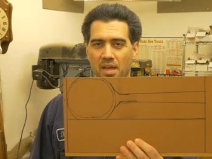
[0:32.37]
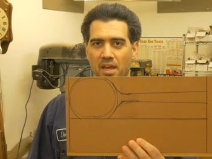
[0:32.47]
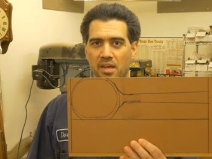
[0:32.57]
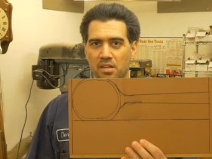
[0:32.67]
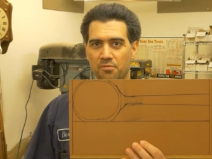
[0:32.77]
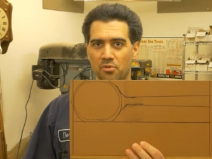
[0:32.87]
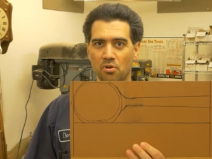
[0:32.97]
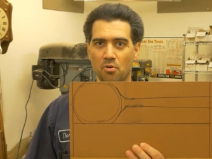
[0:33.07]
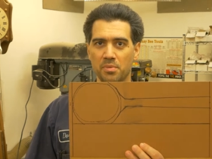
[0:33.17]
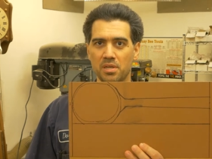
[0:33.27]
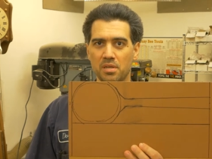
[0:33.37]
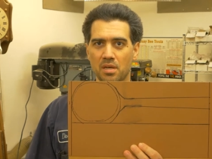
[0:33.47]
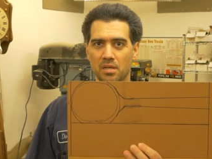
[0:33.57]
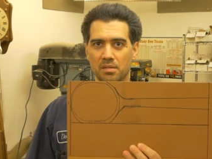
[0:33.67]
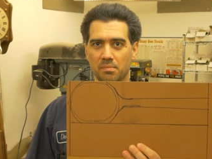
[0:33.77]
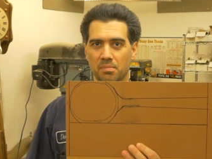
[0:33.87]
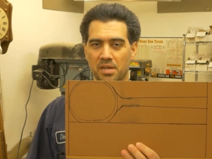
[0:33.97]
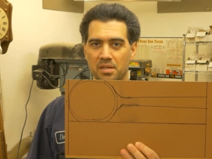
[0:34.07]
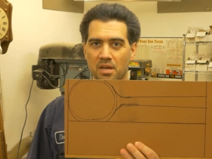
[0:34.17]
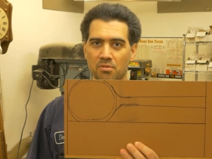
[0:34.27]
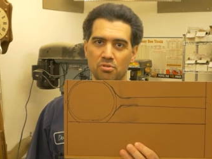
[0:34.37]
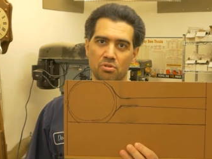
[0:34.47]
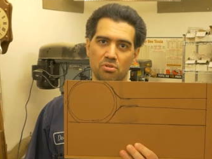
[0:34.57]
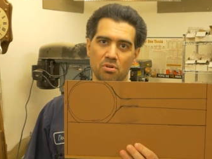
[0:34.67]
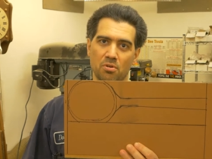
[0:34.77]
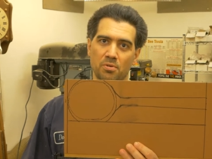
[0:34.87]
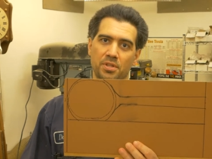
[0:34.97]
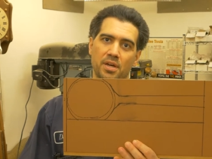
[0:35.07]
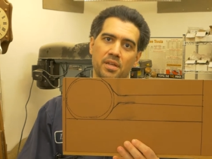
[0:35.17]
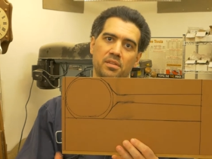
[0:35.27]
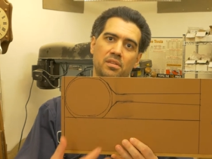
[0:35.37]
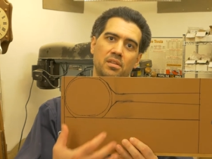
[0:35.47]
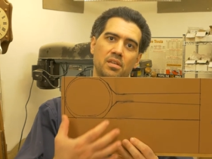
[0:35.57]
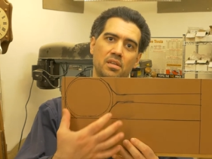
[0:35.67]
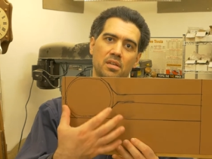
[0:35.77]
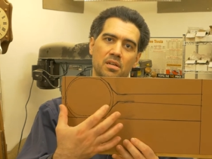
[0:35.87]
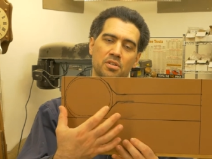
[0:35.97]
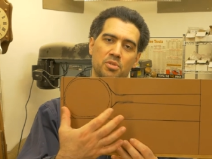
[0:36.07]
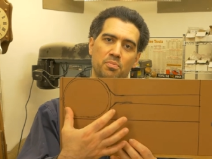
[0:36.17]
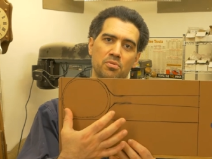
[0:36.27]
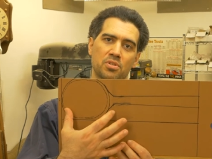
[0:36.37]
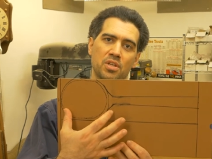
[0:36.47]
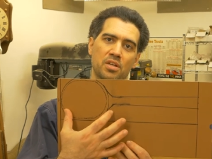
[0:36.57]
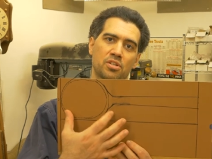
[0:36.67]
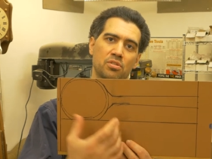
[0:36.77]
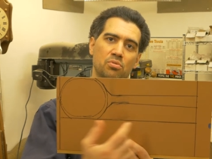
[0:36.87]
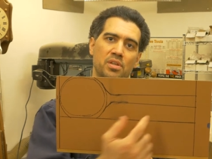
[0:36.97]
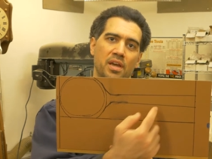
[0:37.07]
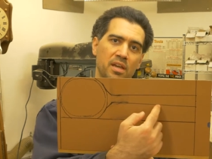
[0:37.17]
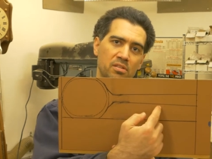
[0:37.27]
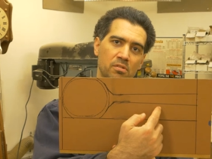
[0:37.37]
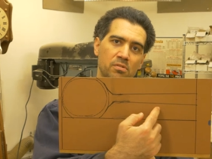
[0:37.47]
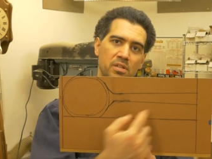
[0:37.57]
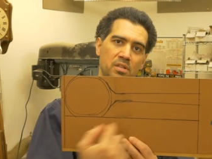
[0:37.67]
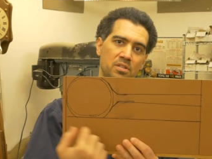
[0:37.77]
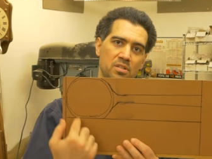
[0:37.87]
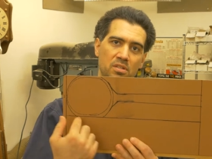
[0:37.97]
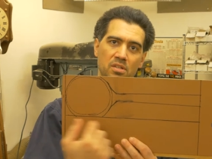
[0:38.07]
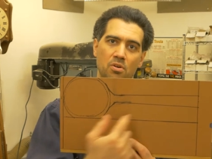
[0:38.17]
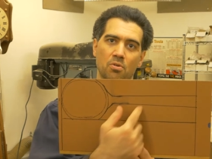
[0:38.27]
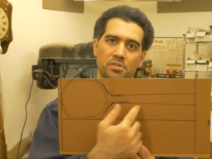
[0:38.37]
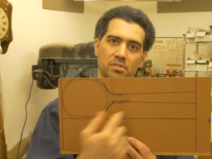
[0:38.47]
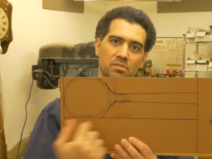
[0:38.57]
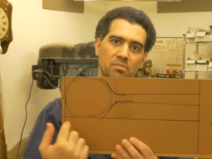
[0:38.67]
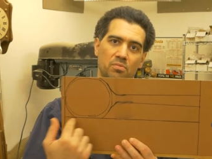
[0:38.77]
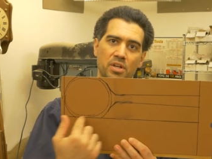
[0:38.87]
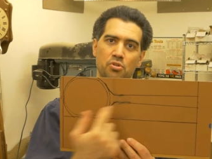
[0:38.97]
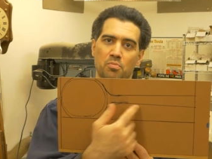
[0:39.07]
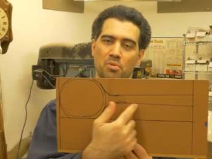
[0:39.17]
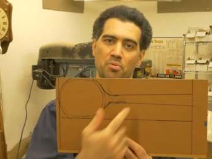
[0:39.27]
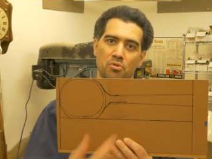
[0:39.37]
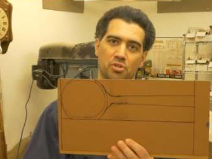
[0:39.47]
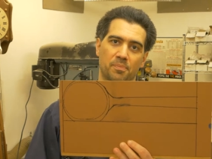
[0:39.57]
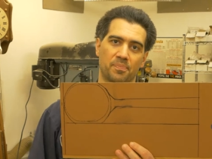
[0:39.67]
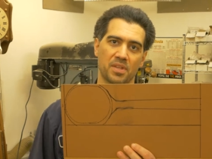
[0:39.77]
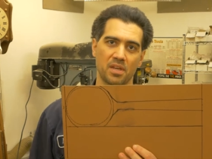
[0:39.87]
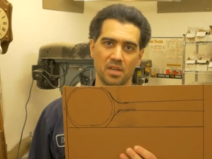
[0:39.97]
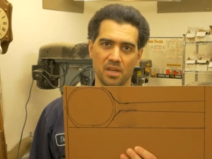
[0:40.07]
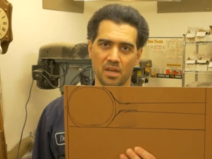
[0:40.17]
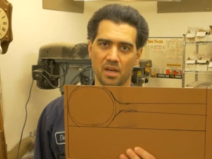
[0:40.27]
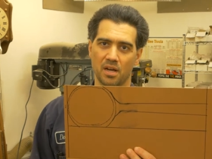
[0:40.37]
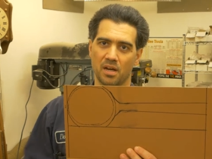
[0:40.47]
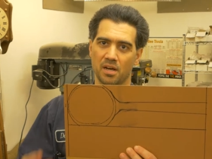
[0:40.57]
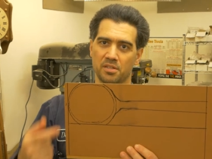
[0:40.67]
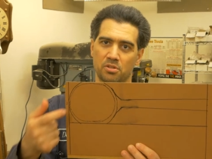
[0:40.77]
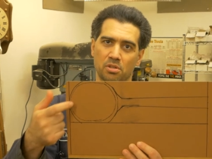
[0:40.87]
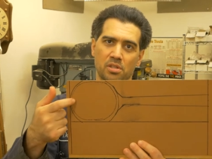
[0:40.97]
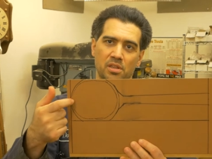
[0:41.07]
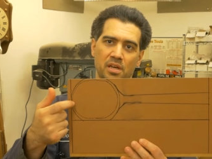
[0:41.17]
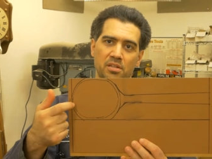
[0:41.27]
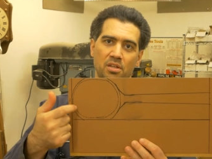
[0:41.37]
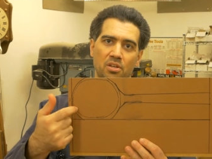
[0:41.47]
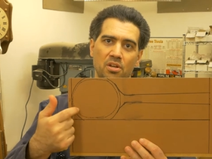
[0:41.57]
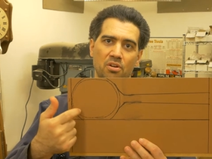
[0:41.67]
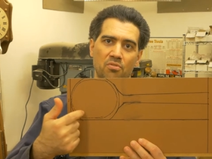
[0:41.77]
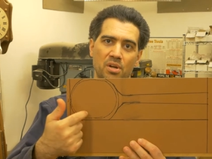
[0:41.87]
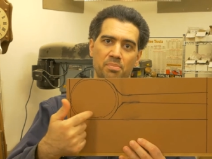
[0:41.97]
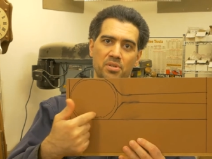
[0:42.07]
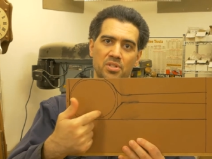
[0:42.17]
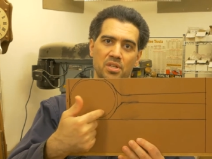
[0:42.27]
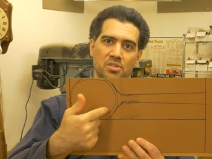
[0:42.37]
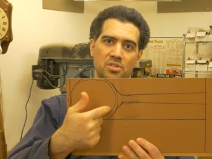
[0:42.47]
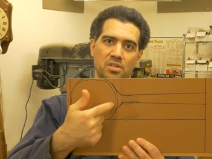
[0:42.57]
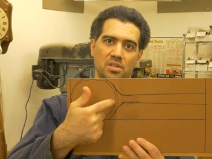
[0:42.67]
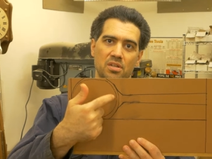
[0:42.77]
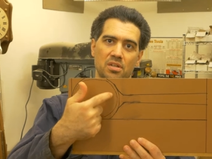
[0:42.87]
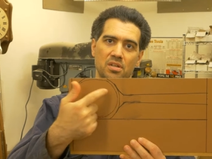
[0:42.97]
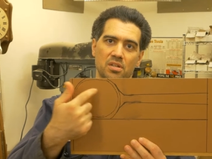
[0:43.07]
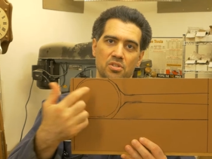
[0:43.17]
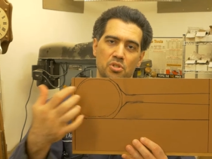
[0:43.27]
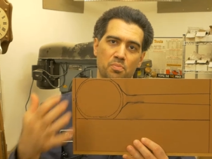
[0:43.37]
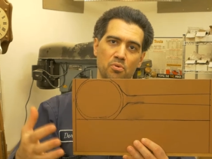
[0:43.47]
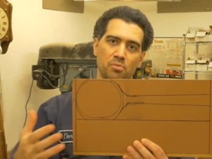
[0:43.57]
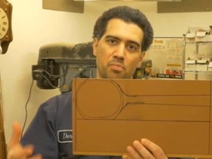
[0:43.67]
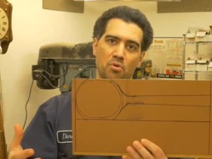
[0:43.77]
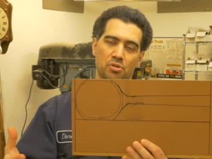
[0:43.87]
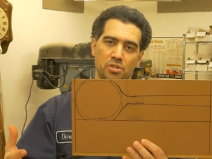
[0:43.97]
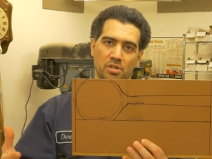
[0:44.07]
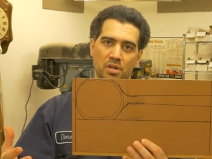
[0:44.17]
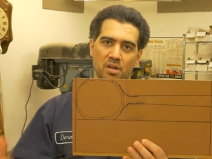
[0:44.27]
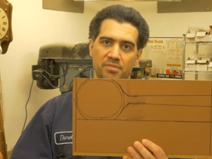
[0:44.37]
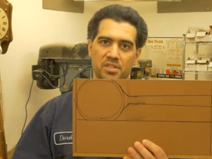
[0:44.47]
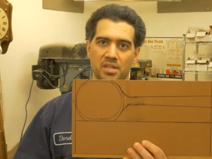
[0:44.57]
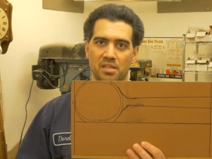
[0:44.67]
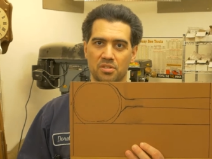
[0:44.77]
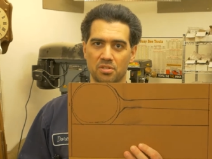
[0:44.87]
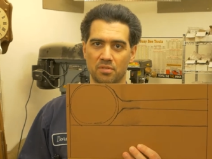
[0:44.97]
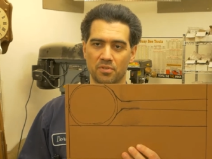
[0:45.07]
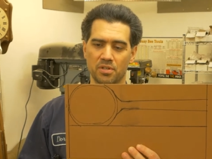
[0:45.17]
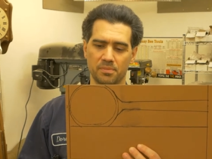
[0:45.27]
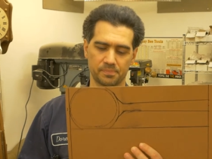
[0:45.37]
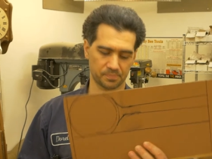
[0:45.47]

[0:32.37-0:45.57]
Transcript: And if you know me, by now you should know that the uh, spoon section to the handle is in the golden ratio proportion. Uh, the dotted line here represents the uh, spoon portion of the salad server.